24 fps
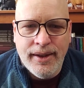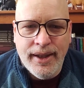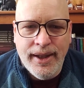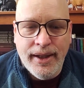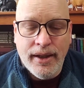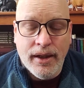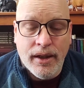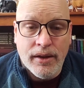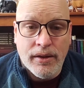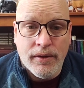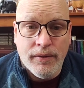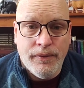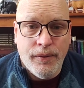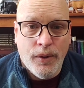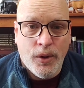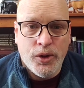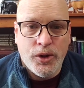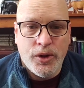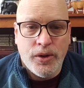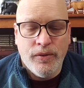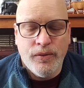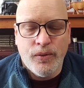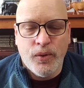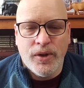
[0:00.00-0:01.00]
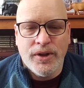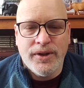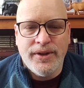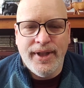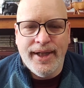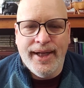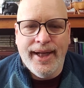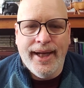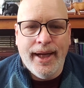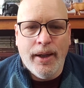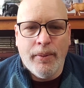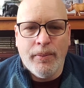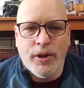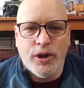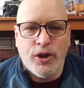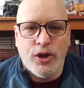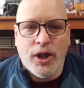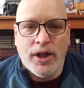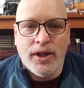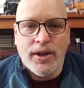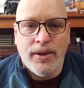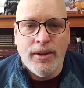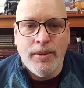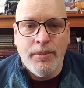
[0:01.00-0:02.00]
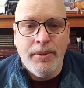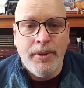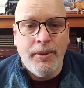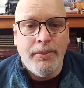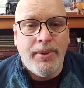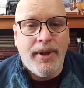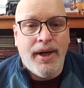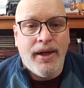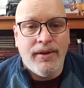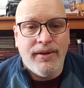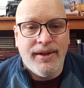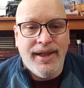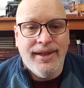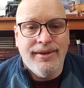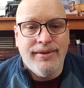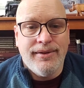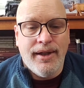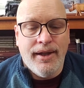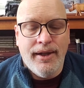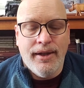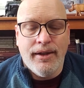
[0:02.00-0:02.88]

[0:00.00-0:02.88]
In our devotion for today, I'm going to talk a little bit about Lent